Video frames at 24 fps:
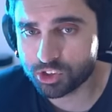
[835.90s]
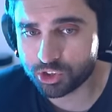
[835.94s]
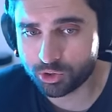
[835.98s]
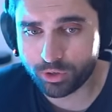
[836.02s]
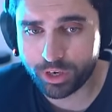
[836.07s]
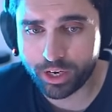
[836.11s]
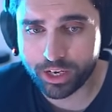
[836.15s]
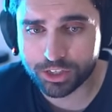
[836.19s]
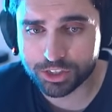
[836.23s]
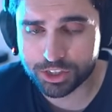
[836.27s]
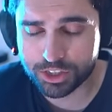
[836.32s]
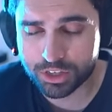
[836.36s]
is
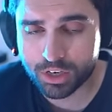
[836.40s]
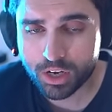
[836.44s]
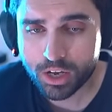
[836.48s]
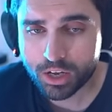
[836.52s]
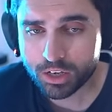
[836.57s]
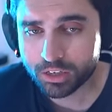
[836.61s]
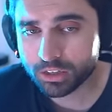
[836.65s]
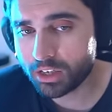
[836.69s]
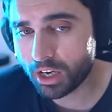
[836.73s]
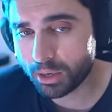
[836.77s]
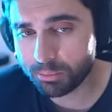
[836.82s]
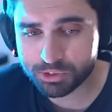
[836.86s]
trash
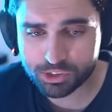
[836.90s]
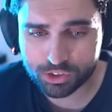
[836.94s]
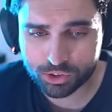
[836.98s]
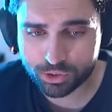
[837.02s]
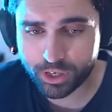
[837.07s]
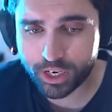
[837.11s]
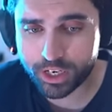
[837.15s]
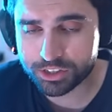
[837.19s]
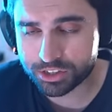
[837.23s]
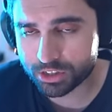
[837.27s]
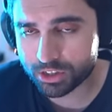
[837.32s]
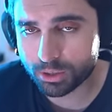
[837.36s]
game is
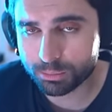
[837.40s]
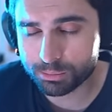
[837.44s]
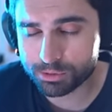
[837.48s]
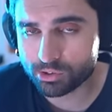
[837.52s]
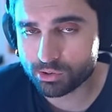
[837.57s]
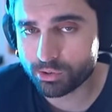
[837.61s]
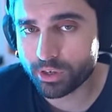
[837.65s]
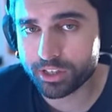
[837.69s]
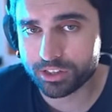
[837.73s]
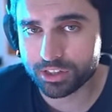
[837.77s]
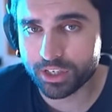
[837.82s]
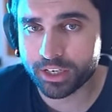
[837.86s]
trash, game is
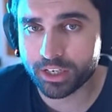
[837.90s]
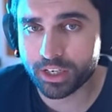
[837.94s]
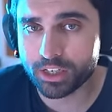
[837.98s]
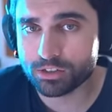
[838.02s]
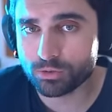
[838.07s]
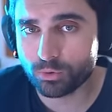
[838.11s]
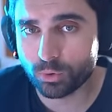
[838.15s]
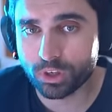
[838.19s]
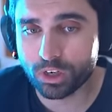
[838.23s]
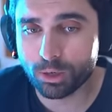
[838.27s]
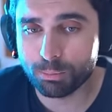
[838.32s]
trash. I guess we're